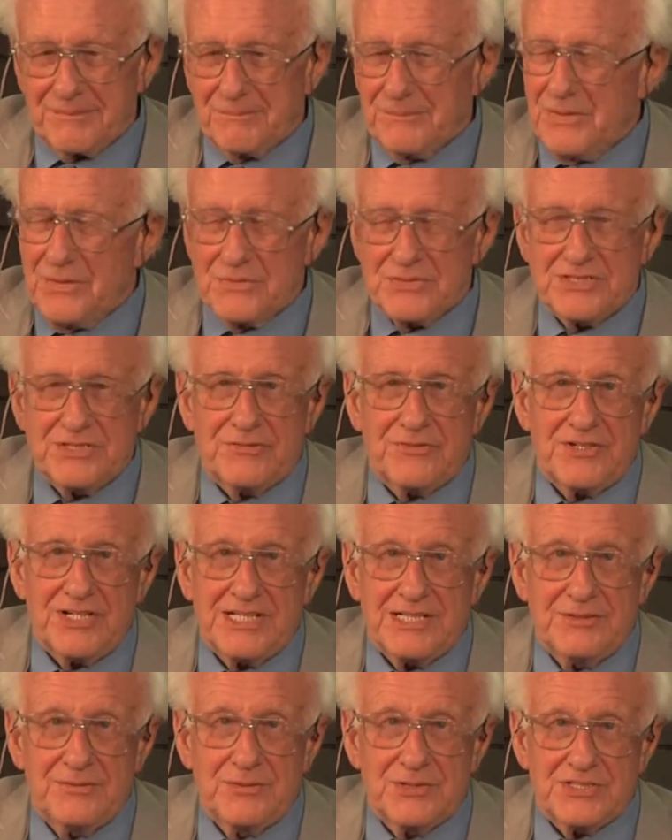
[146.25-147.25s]
most
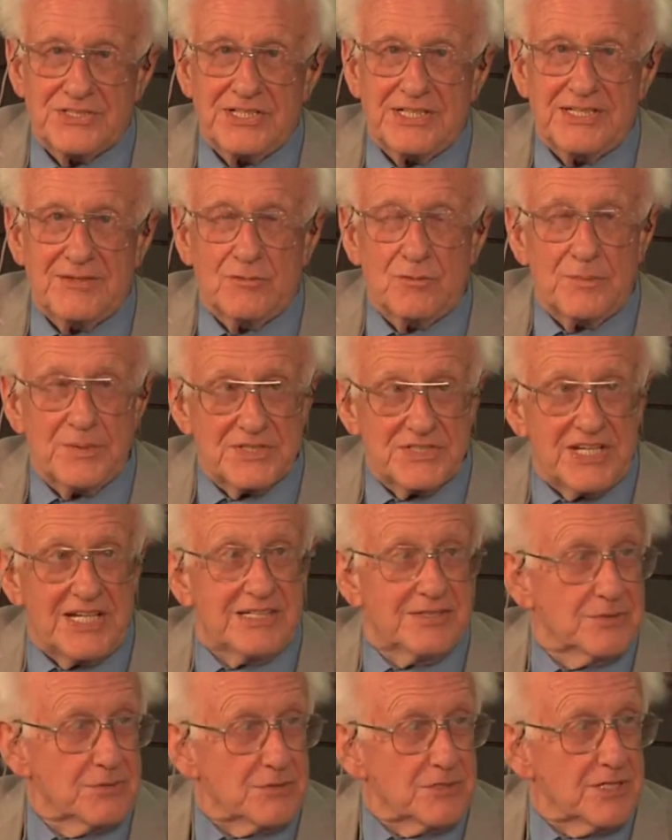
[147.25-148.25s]
afraid of, was that he would be
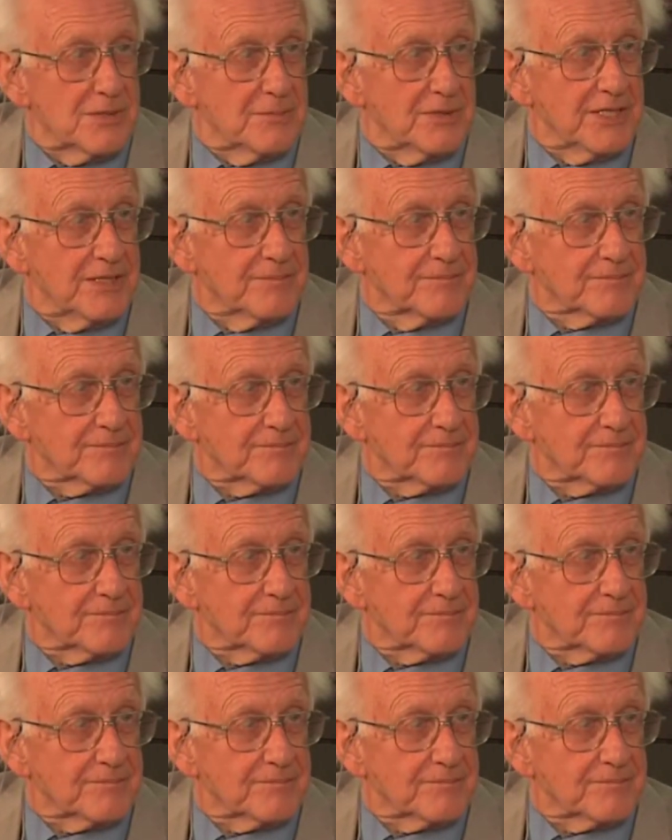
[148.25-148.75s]
sent to Germany.